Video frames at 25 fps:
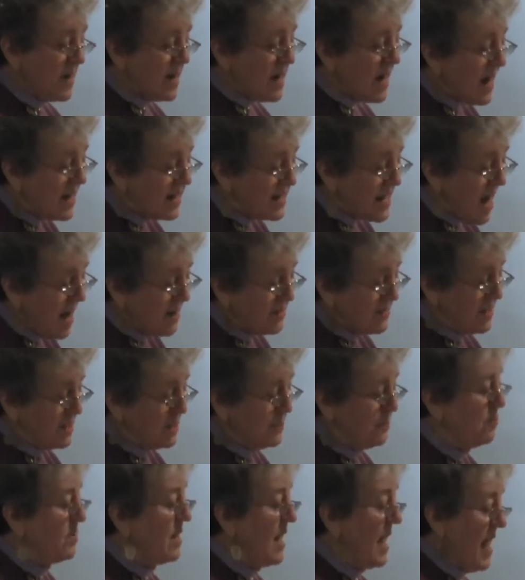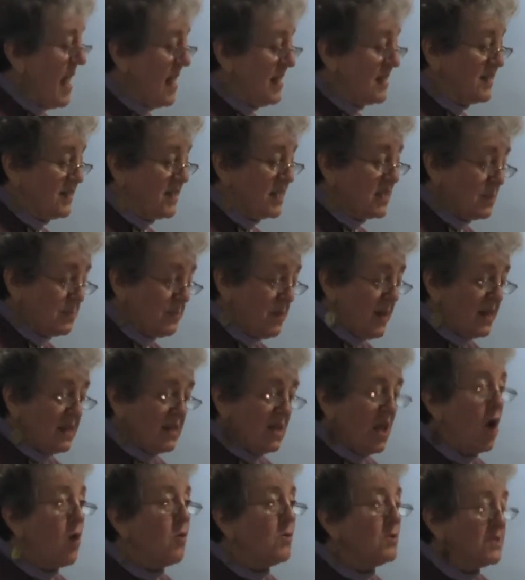announces plans to spend
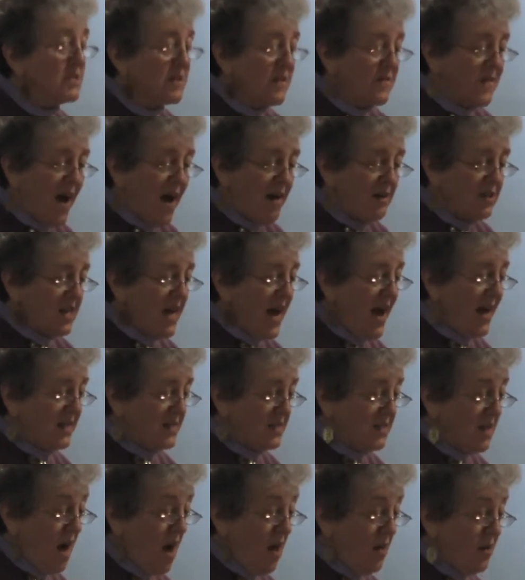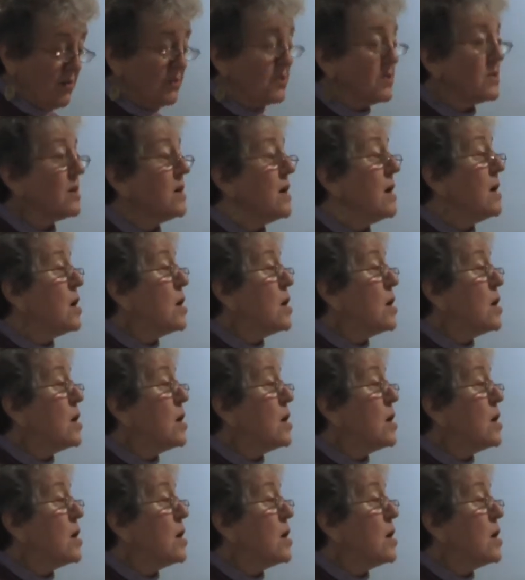loads of our tax dollars